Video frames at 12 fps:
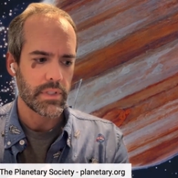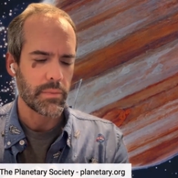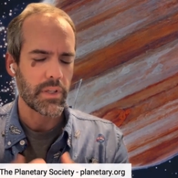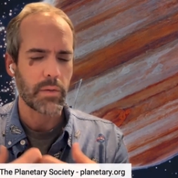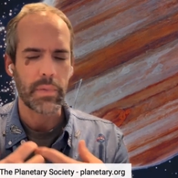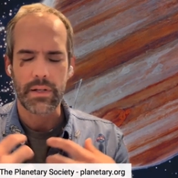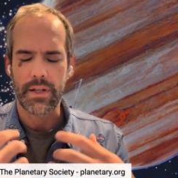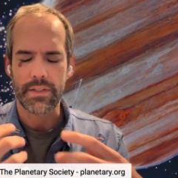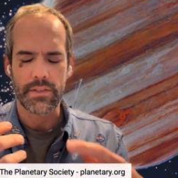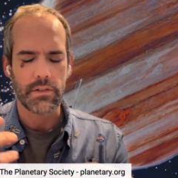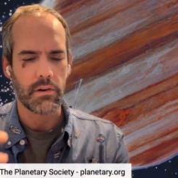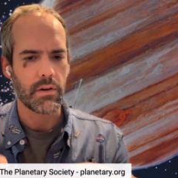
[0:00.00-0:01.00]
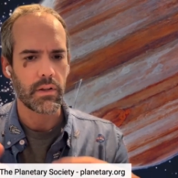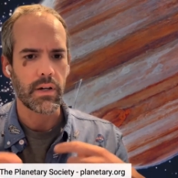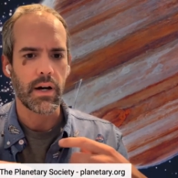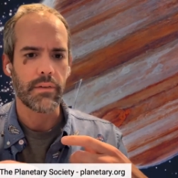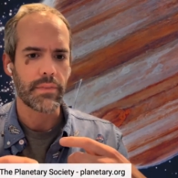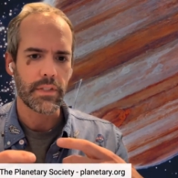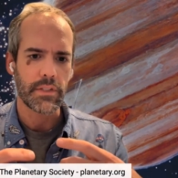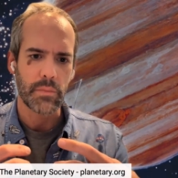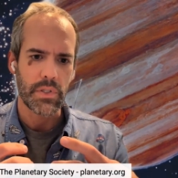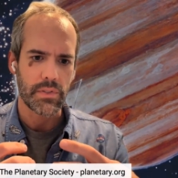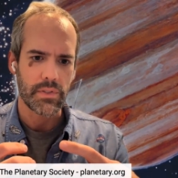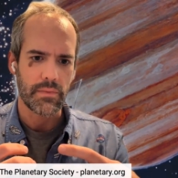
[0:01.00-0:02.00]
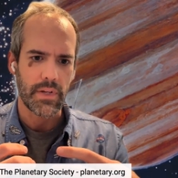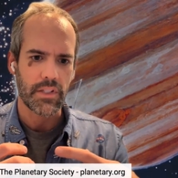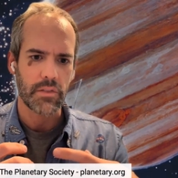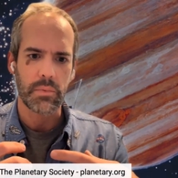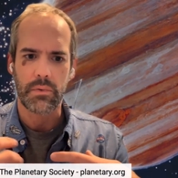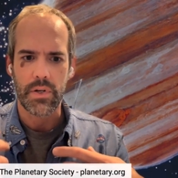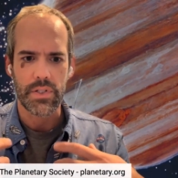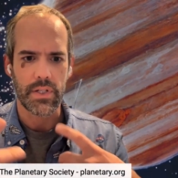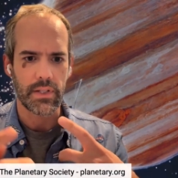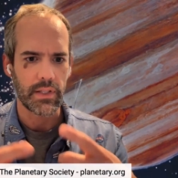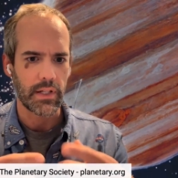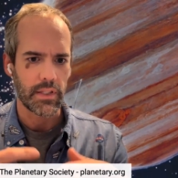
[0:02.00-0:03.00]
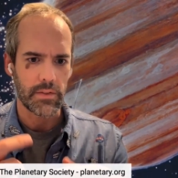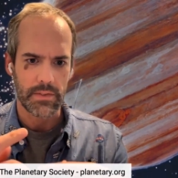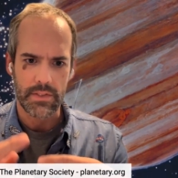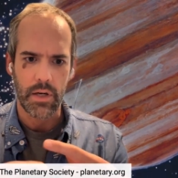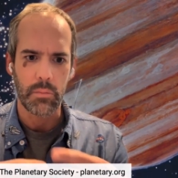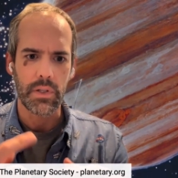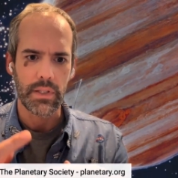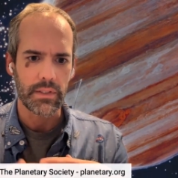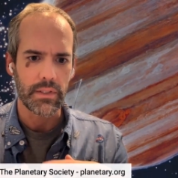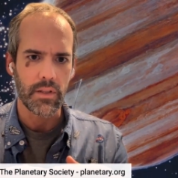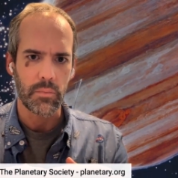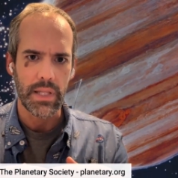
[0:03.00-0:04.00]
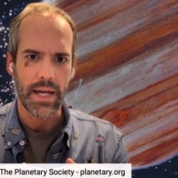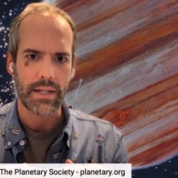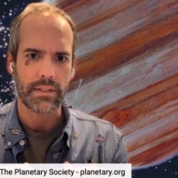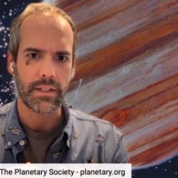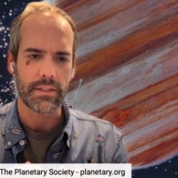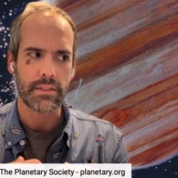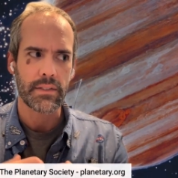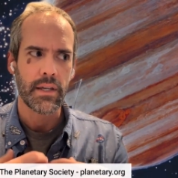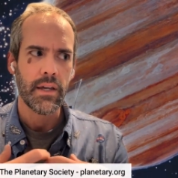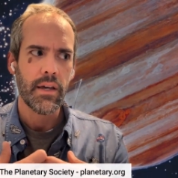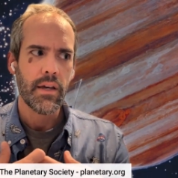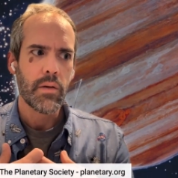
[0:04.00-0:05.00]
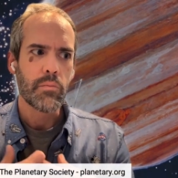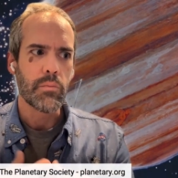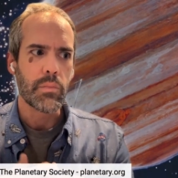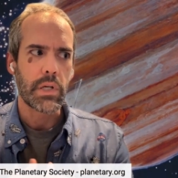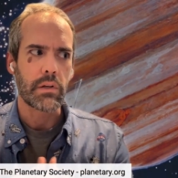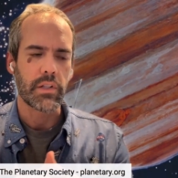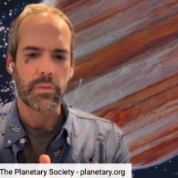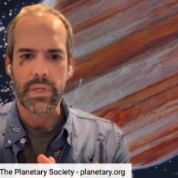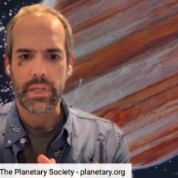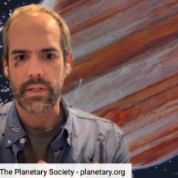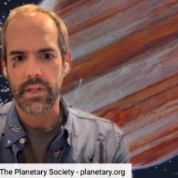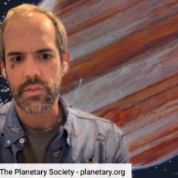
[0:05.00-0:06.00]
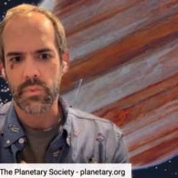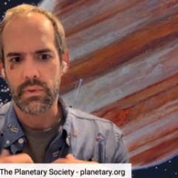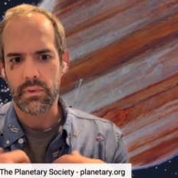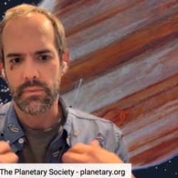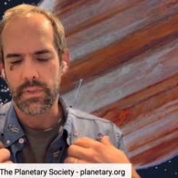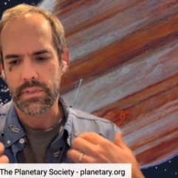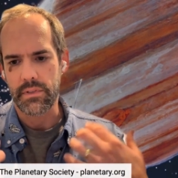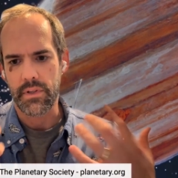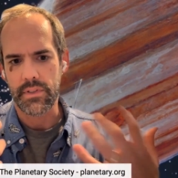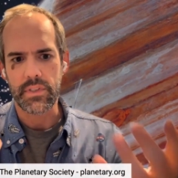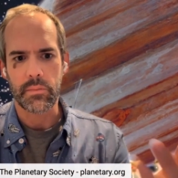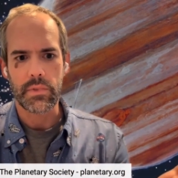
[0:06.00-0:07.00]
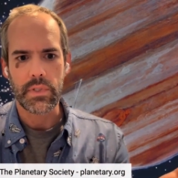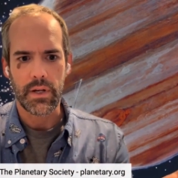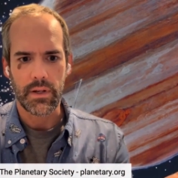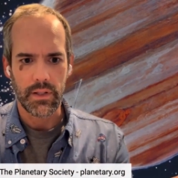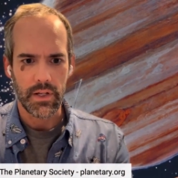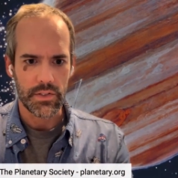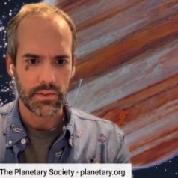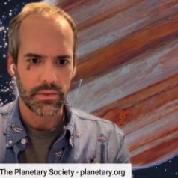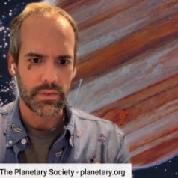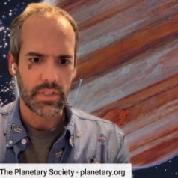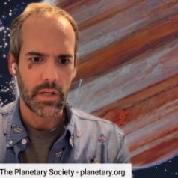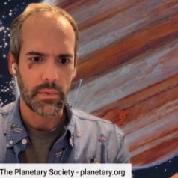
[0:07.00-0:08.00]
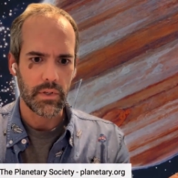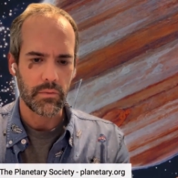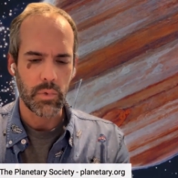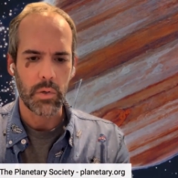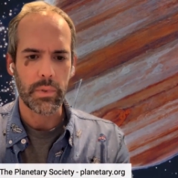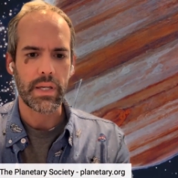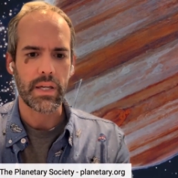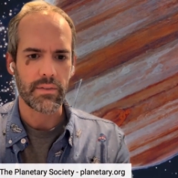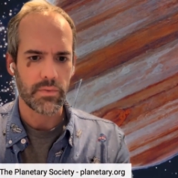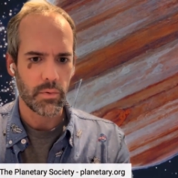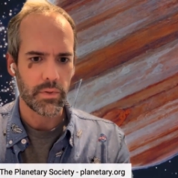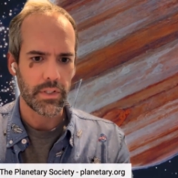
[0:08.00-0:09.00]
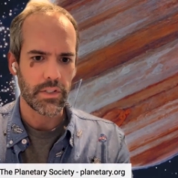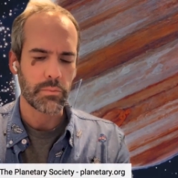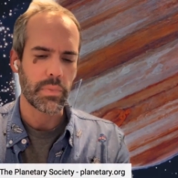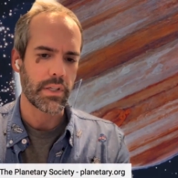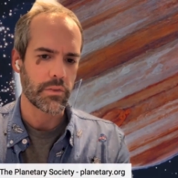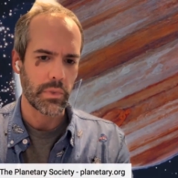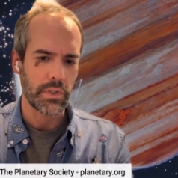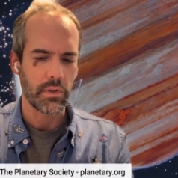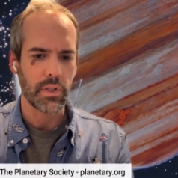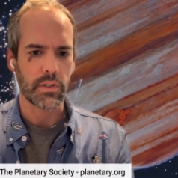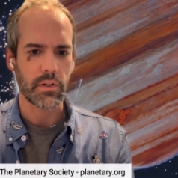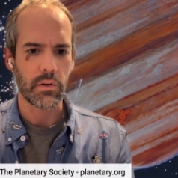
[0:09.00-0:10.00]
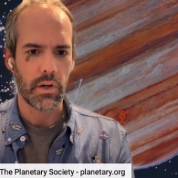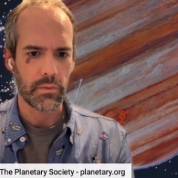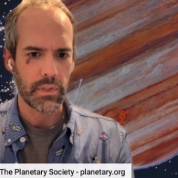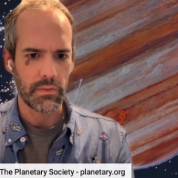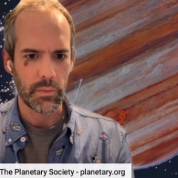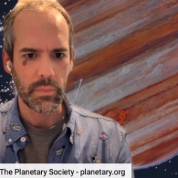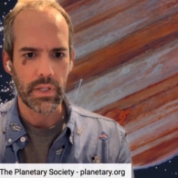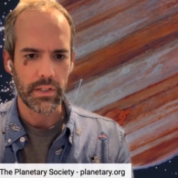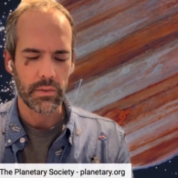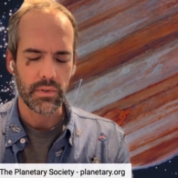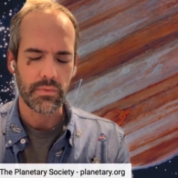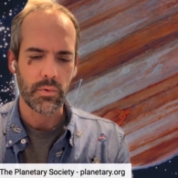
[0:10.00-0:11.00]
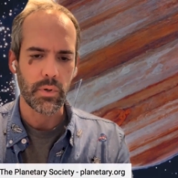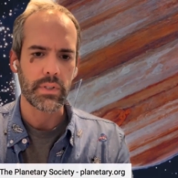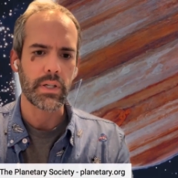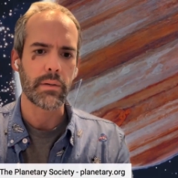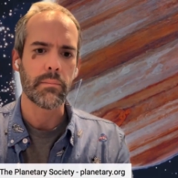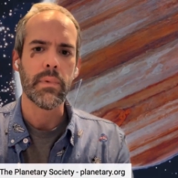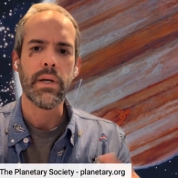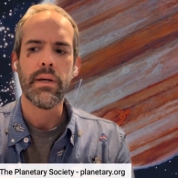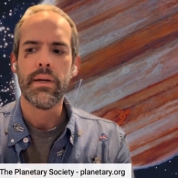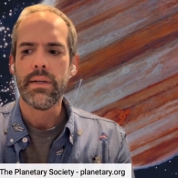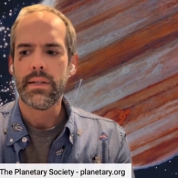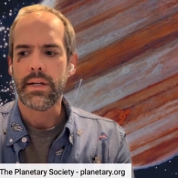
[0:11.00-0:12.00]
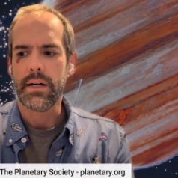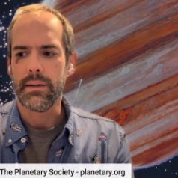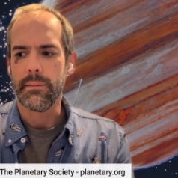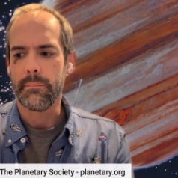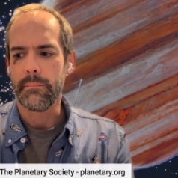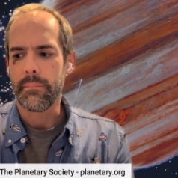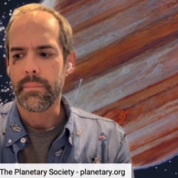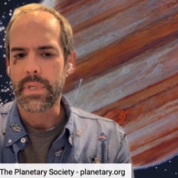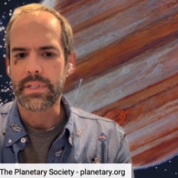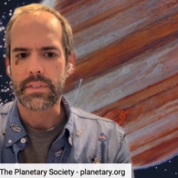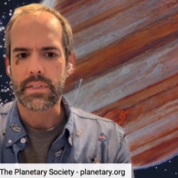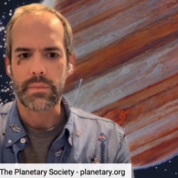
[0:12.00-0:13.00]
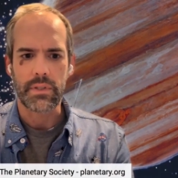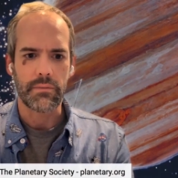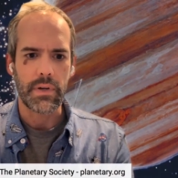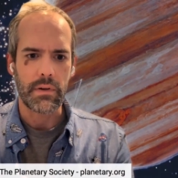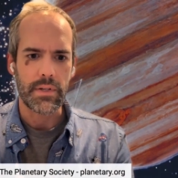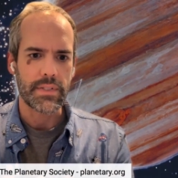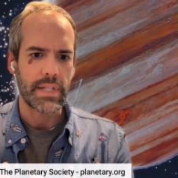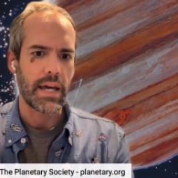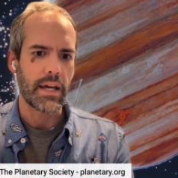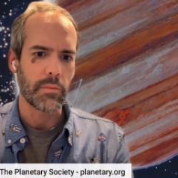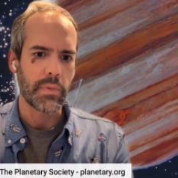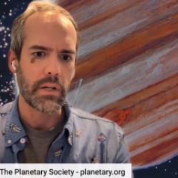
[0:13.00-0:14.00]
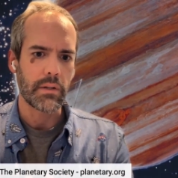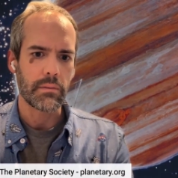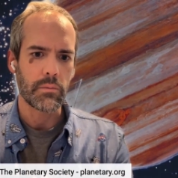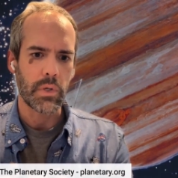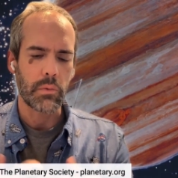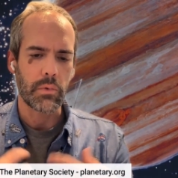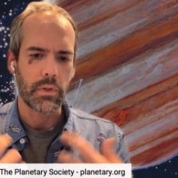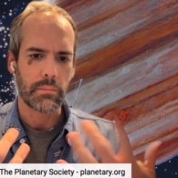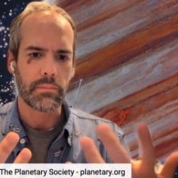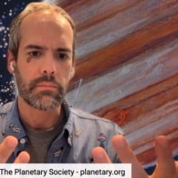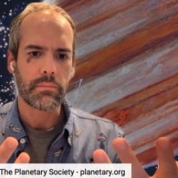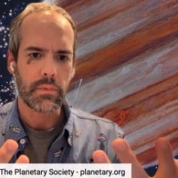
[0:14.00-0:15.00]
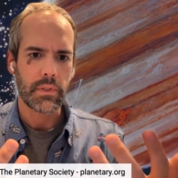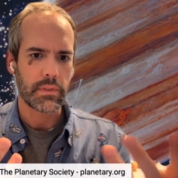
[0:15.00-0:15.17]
something about us turning off these missions of exploration and letting those tumble into the blackness merely because we've asserted some tautological statement of, well, we can't afford these because we no longer are giving money to afford them. Mm-hmm. Um, it's something very sad about what we're,